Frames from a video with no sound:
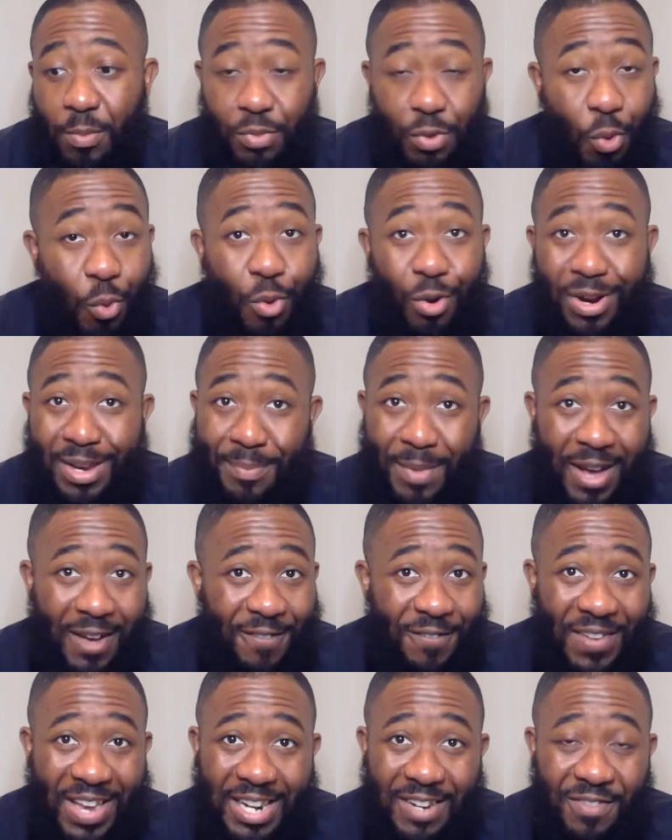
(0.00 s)
nor am I a
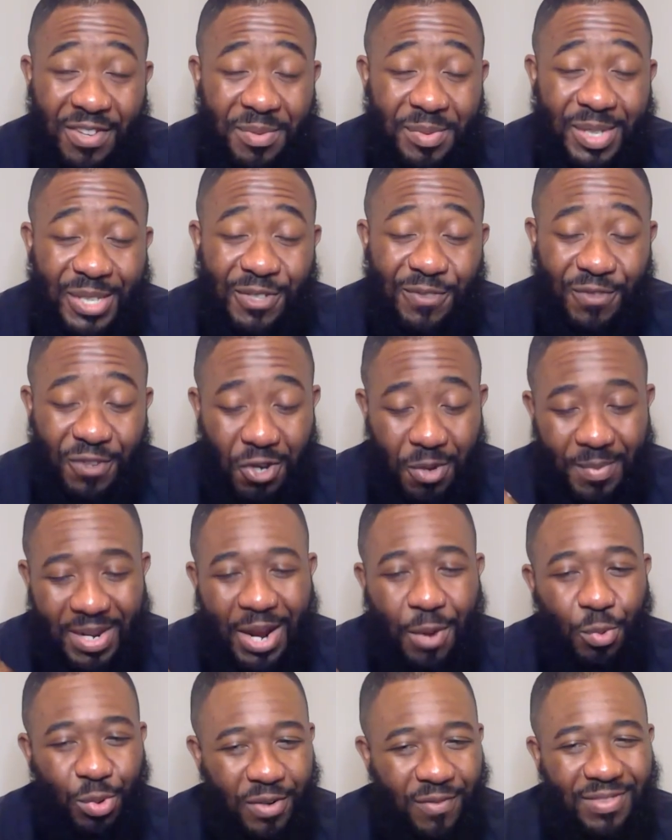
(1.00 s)
fan of him in this film, but I
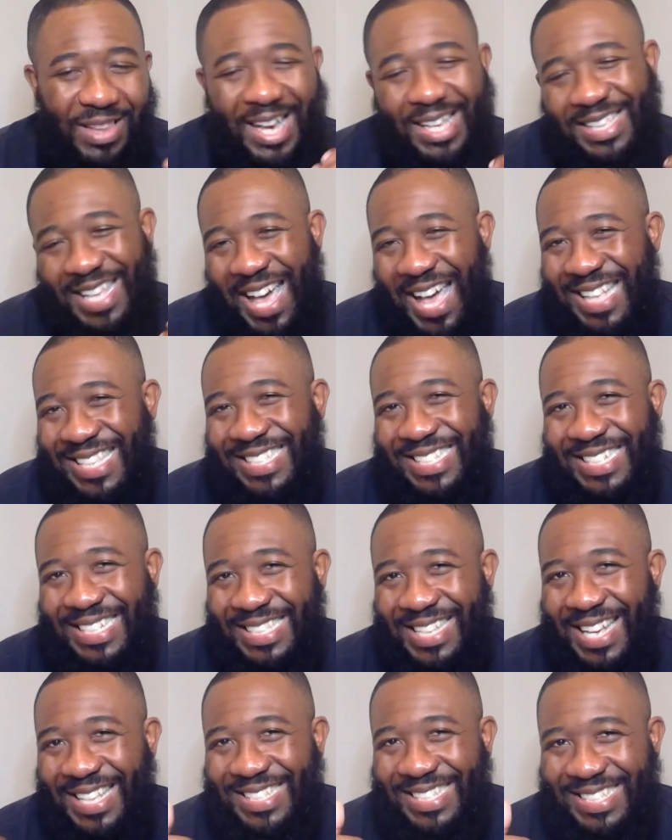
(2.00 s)
would have liked to have seen
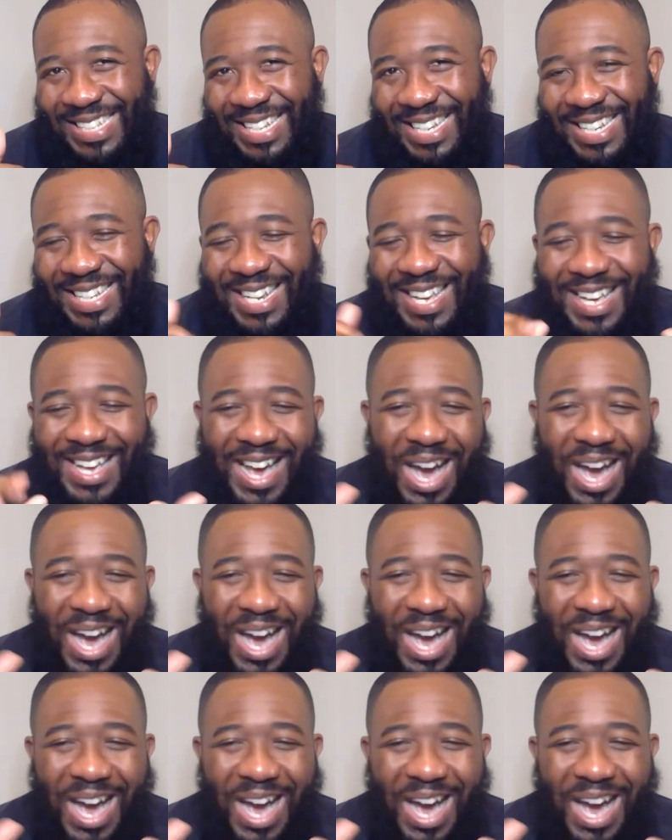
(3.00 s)
that scene.